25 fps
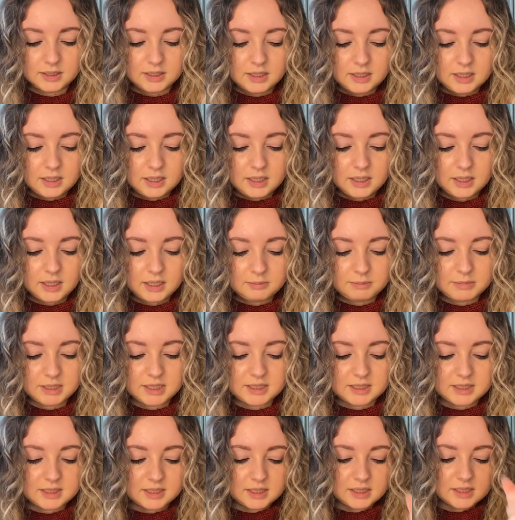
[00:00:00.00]
How many
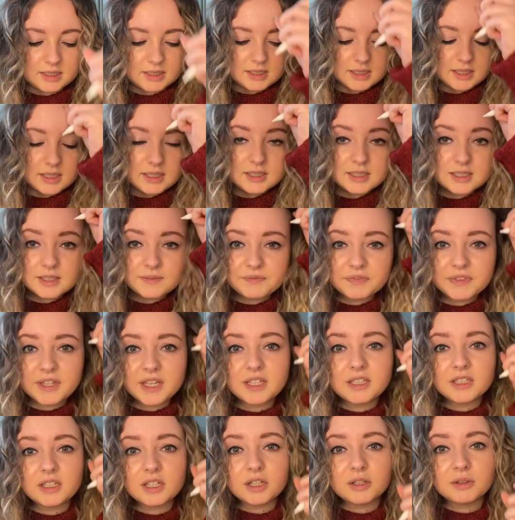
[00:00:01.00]
6's then
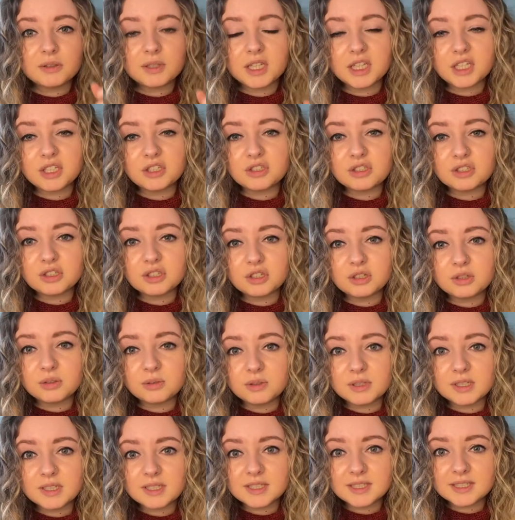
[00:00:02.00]
go into
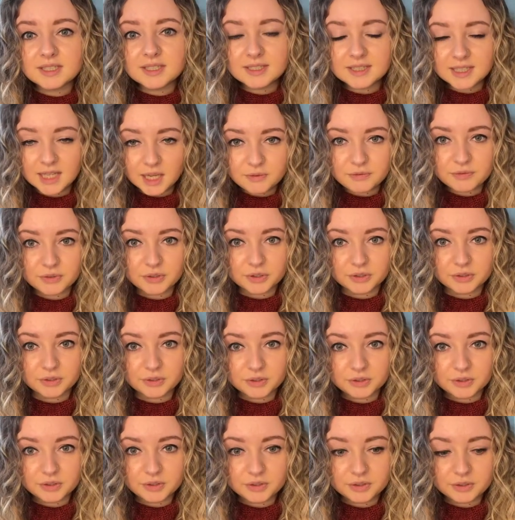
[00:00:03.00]
7?
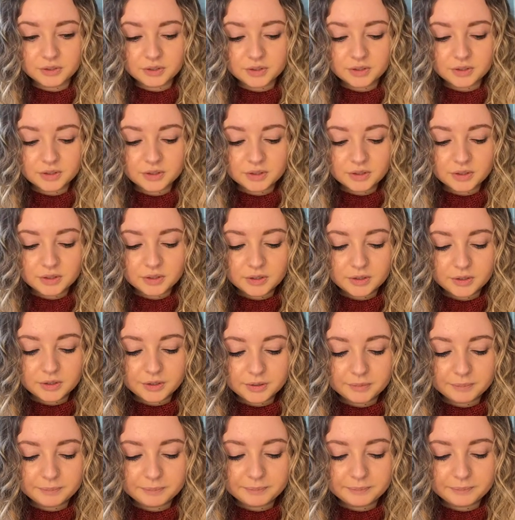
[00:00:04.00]
1.